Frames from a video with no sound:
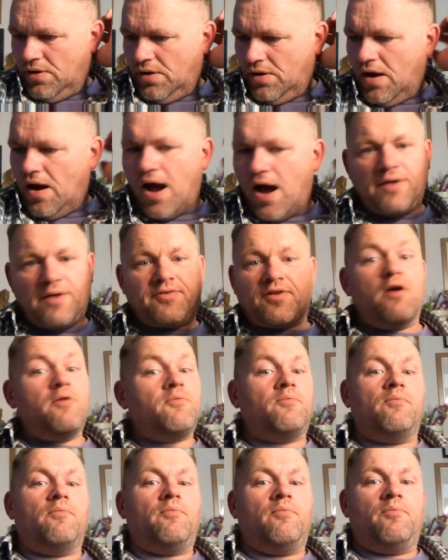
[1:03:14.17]
I
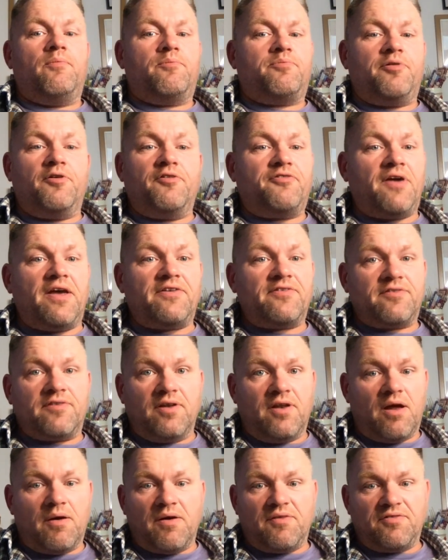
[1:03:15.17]
don't profess to
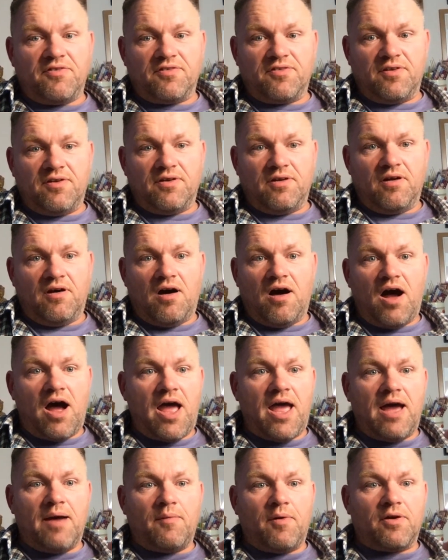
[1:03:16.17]
know everything.
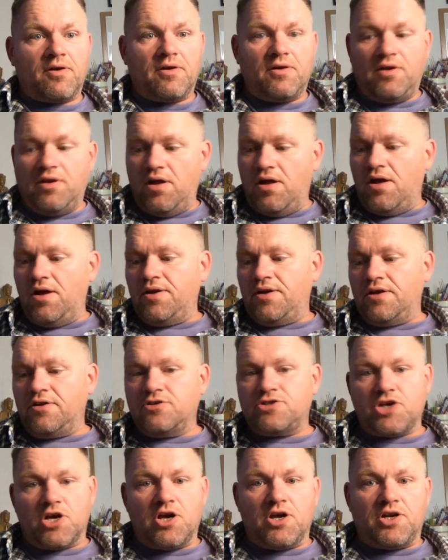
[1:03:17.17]
I am on a learning
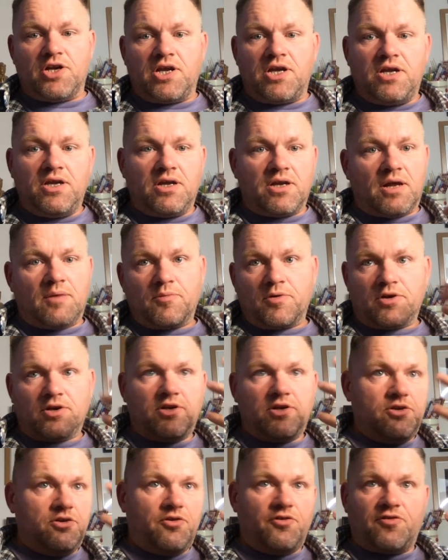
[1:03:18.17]
journey, and I'm going to
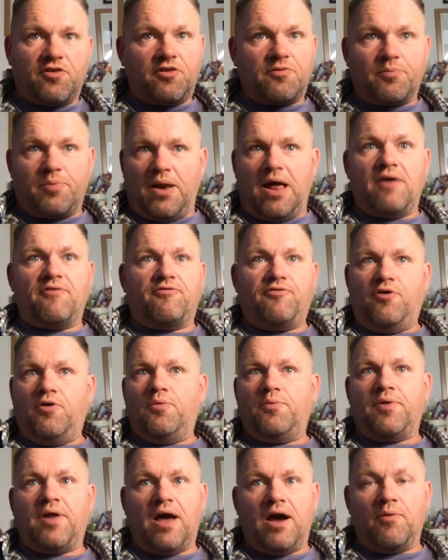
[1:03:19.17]
use this
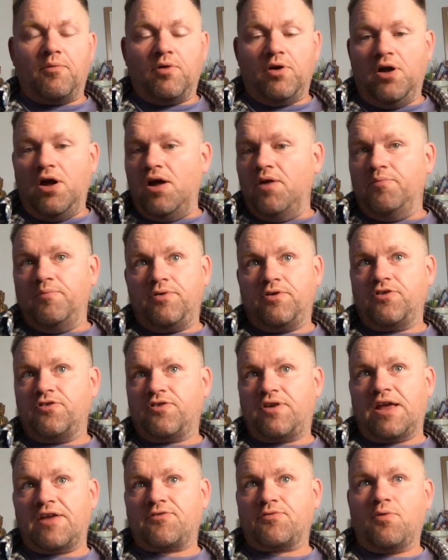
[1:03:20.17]
platform to help learn, because
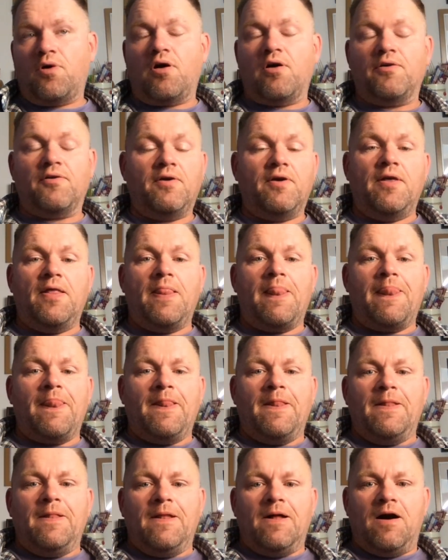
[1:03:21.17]
guess what?
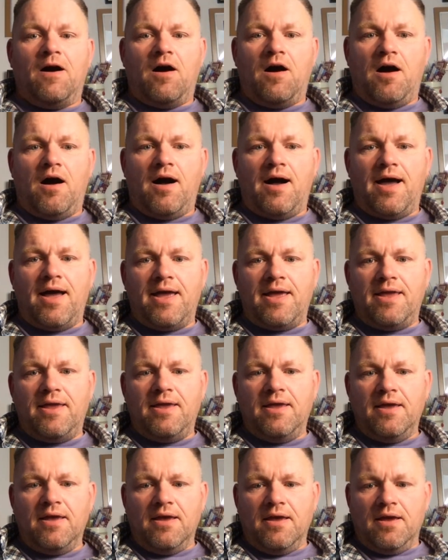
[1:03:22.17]

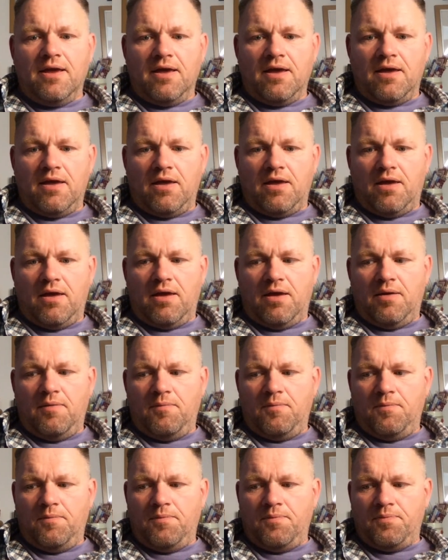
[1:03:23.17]
I
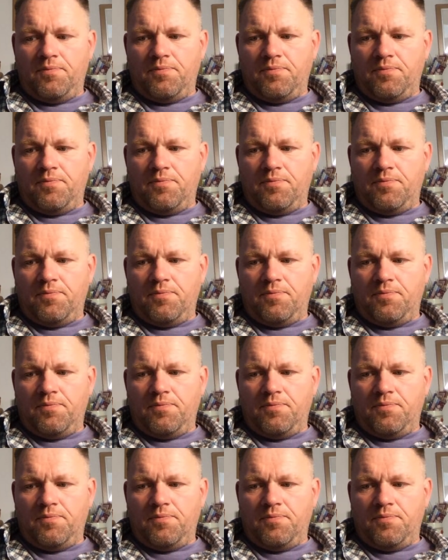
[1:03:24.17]
am